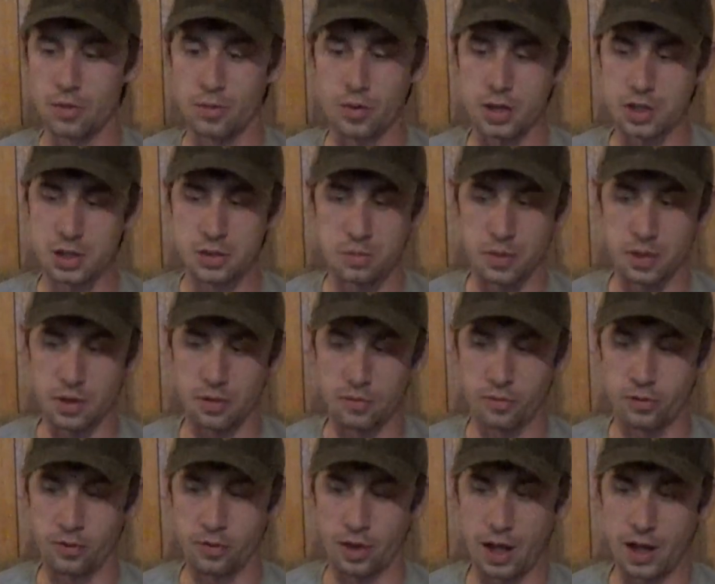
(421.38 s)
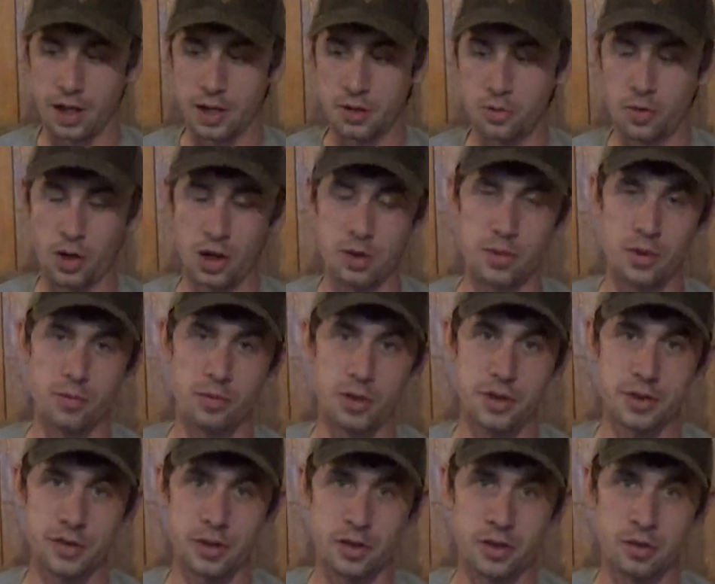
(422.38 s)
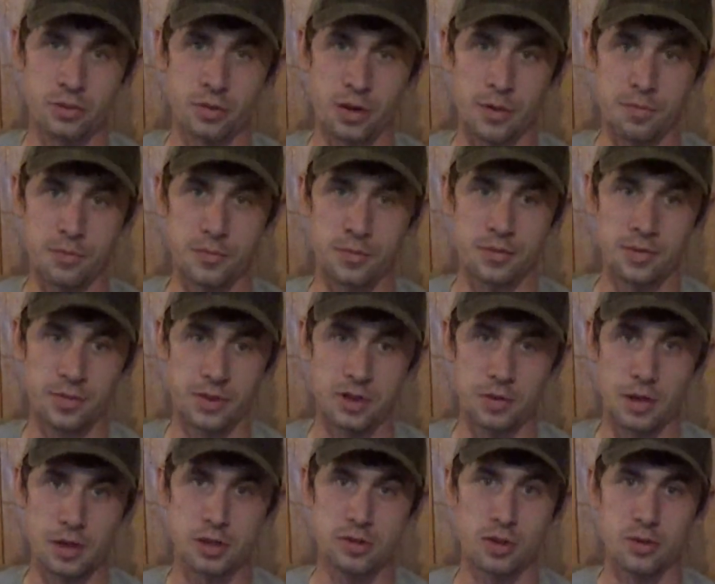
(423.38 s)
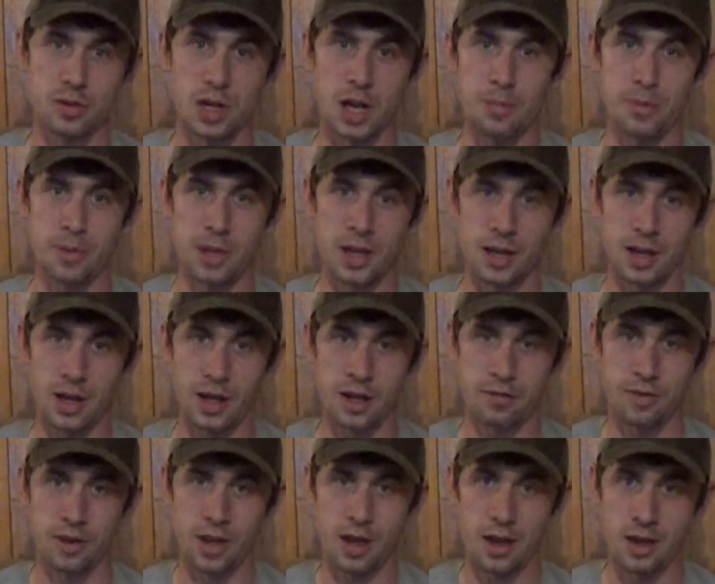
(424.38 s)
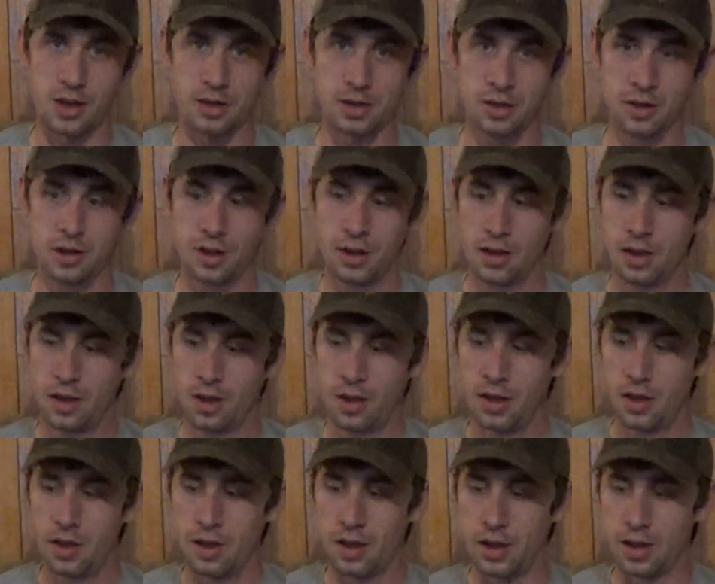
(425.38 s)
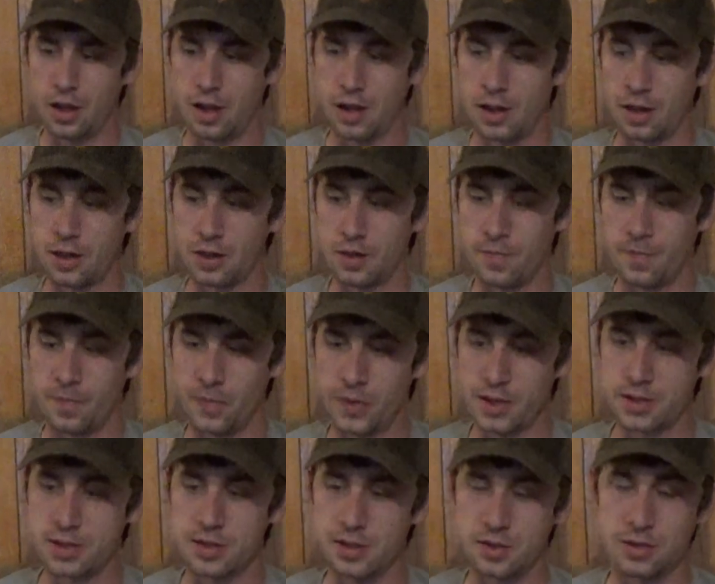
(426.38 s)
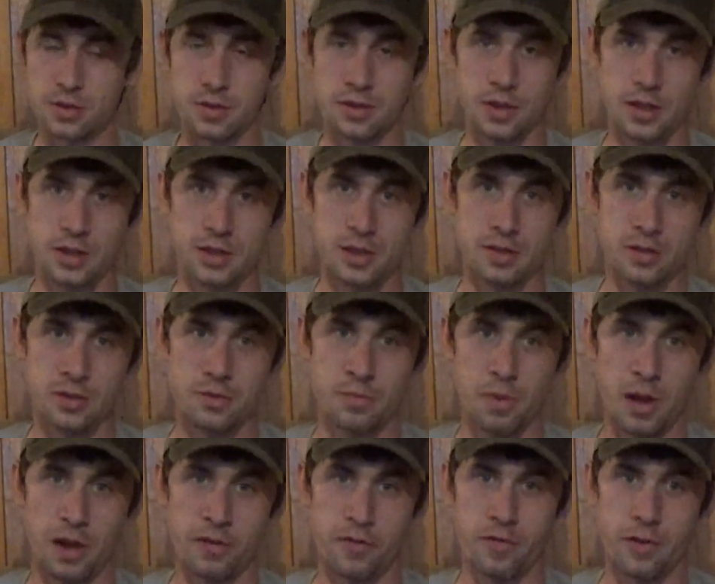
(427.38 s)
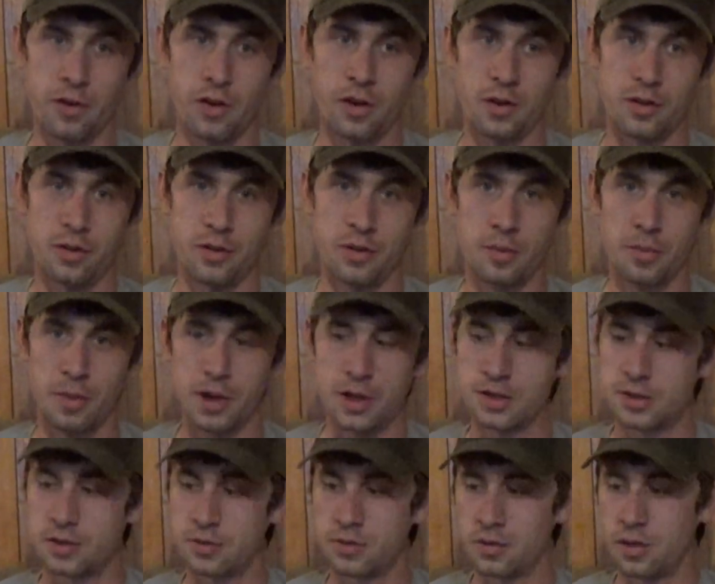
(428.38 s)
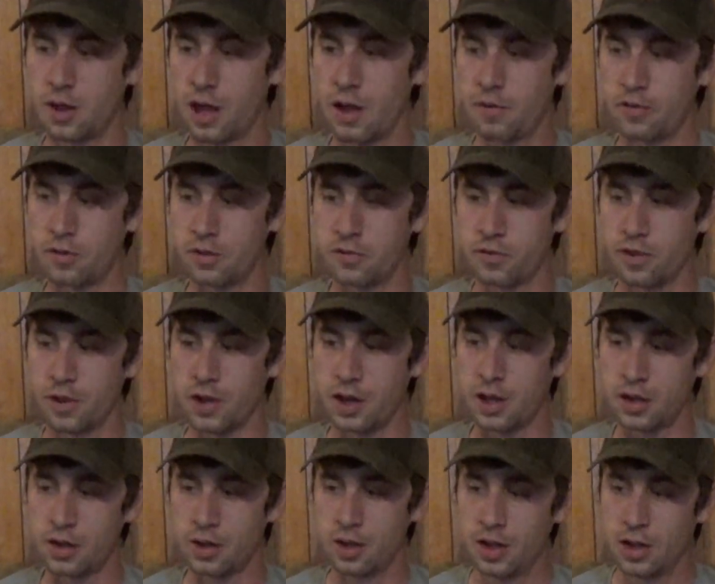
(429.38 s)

ones, but I did quite a bit of research especially when I'm dropping that kind of cash, and this is by far the best I could find.